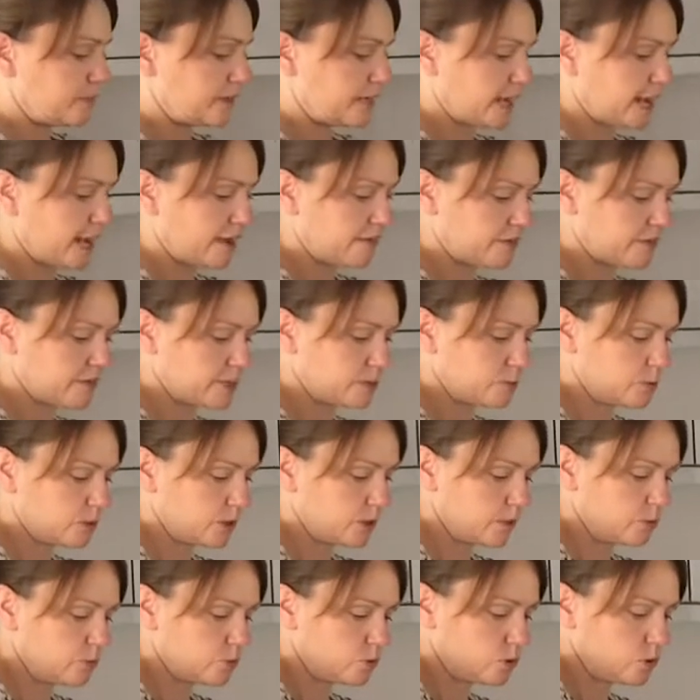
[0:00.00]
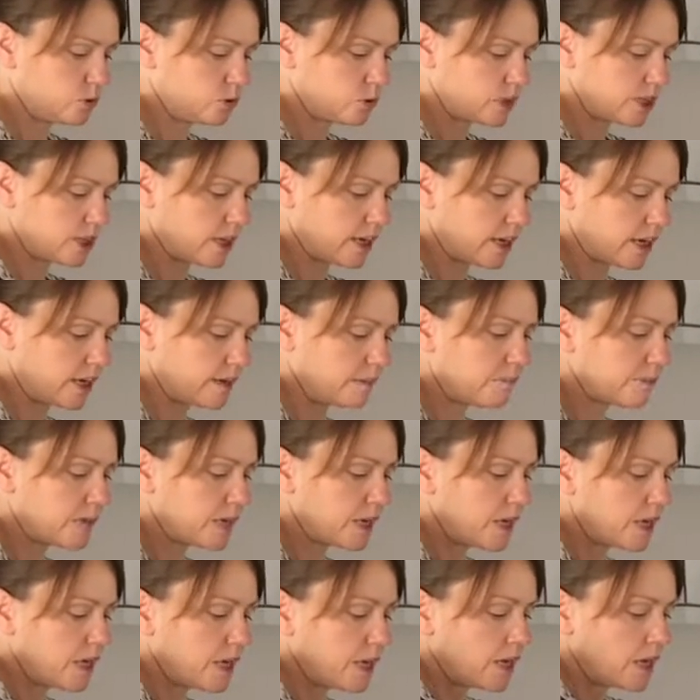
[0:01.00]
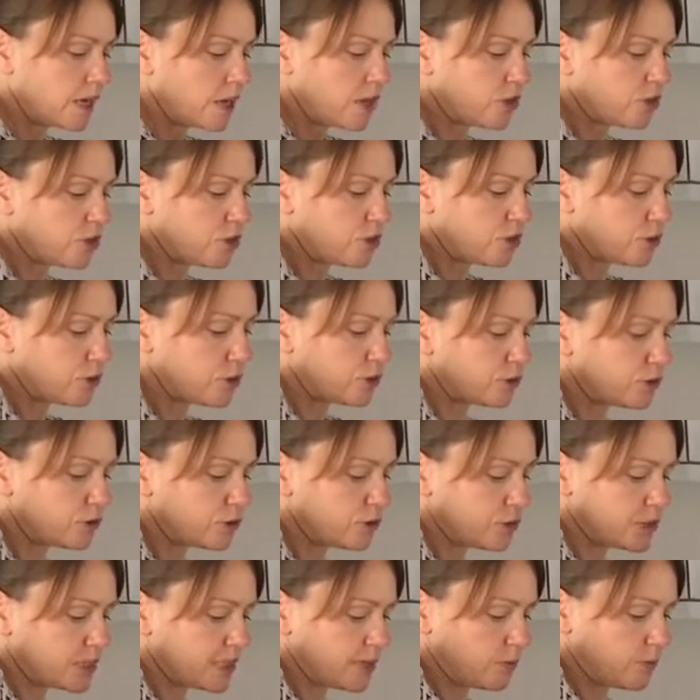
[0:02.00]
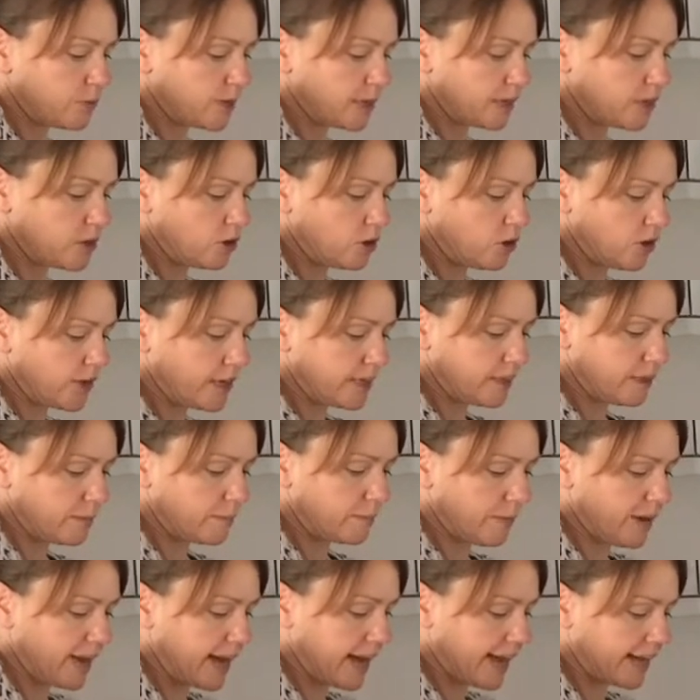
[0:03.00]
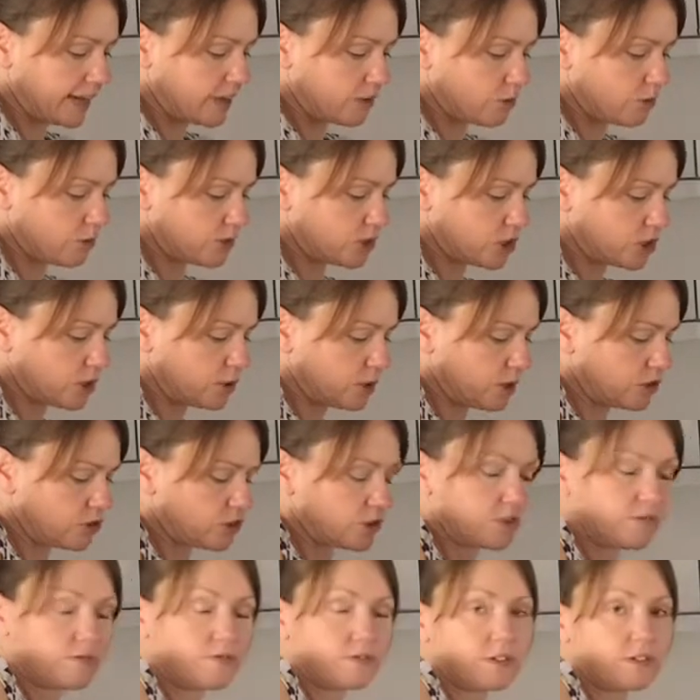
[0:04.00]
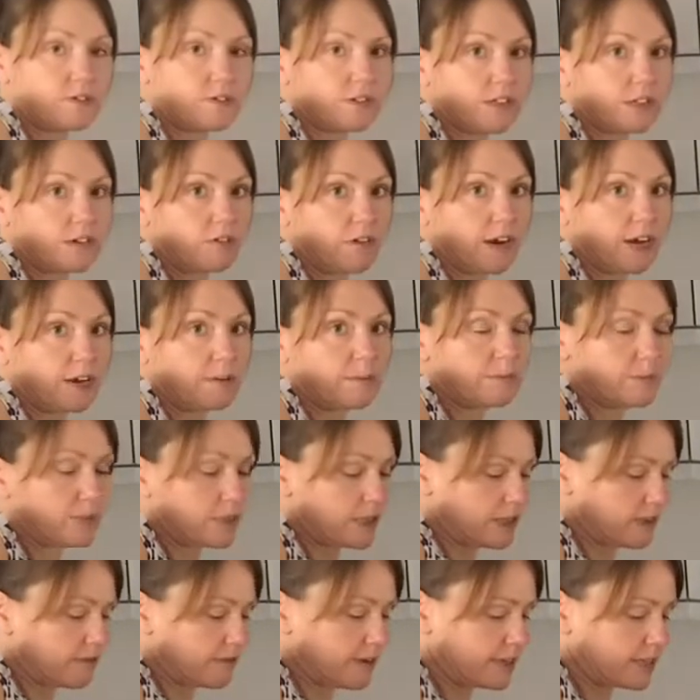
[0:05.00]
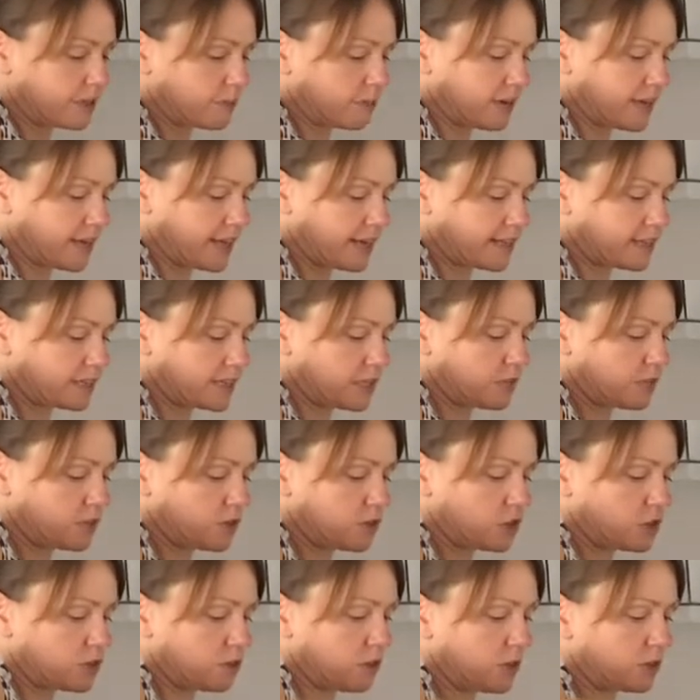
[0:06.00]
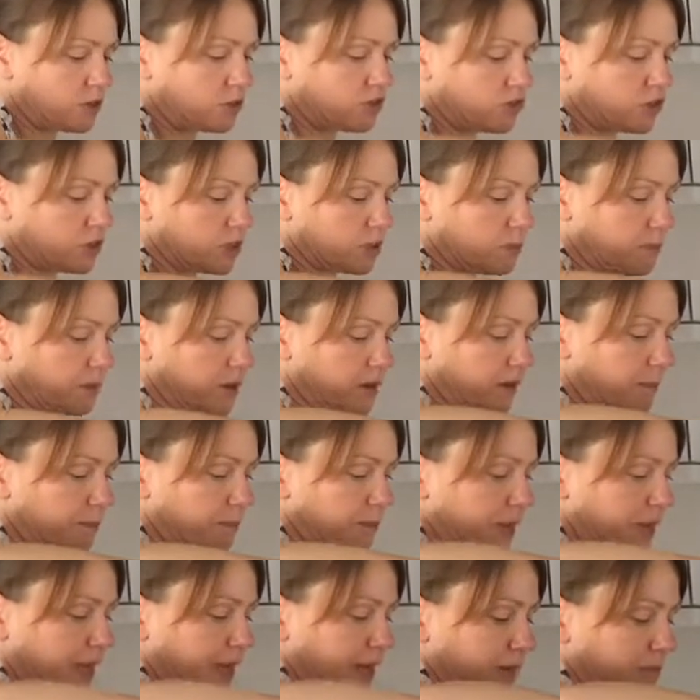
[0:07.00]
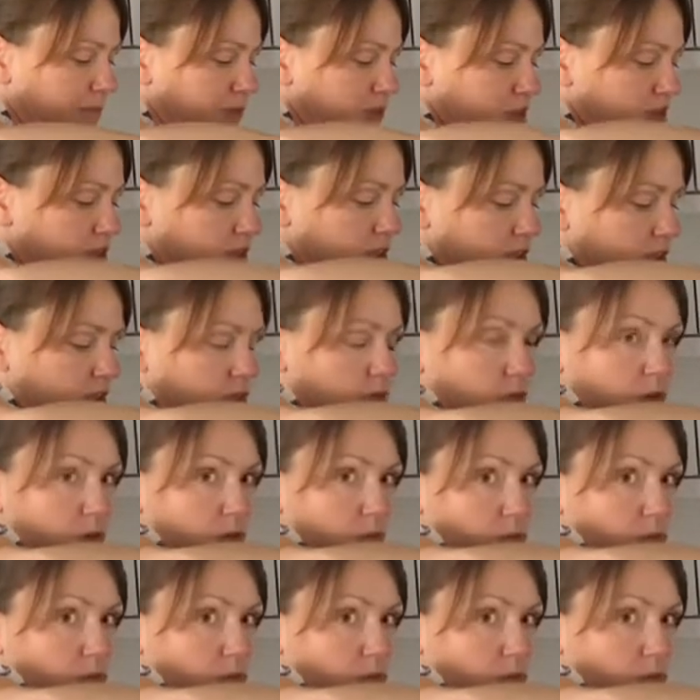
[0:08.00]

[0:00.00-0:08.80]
be careful, it's boiling water. The noodles that we got in the pack were 250 grams and the recipe asks for 200, but I'm just going to use them